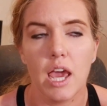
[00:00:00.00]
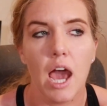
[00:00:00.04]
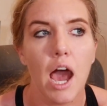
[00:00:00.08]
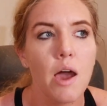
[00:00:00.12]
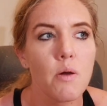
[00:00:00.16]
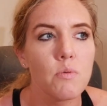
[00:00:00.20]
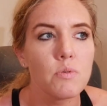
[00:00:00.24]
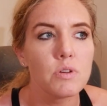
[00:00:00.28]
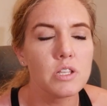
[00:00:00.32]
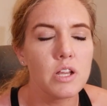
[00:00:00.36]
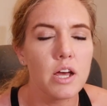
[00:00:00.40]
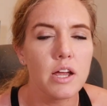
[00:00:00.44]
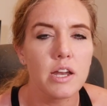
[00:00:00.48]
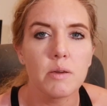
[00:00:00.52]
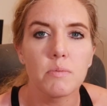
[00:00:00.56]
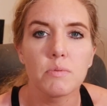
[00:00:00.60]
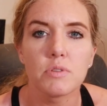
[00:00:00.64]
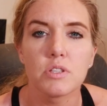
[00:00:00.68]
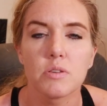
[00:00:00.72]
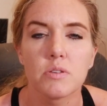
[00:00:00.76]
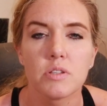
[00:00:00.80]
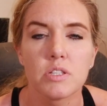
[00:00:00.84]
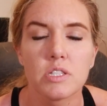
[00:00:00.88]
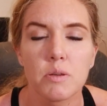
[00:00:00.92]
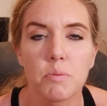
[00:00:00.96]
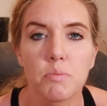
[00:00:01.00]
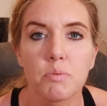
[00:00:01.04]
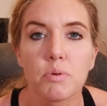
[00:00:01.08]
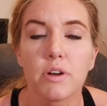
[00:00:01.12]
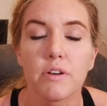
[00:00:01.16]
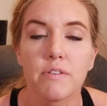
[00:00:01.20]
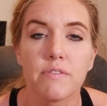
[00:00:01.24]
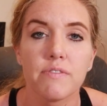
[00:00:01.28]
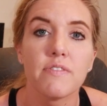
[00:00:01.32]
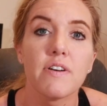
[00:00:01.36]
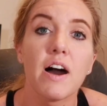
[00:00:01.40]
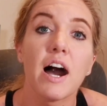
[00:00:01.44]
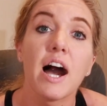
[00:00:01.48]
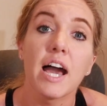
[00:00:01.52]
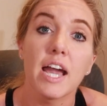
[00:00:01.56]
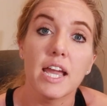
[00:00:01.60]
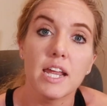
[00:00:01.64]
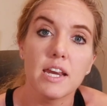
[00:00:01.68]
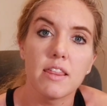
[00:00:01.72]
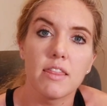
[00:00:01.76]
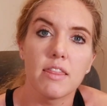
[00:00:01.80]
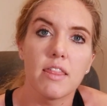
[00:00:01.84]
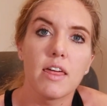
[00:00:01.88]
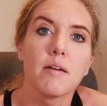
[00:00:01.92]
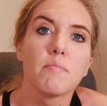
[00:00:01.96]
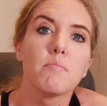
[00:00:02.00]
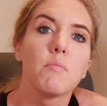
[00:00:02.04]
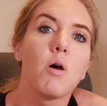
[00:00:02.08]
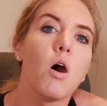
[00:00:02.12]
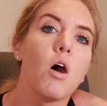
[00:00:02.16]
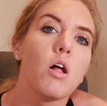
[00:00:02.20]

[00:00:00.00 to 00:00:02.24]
I was not able to provide them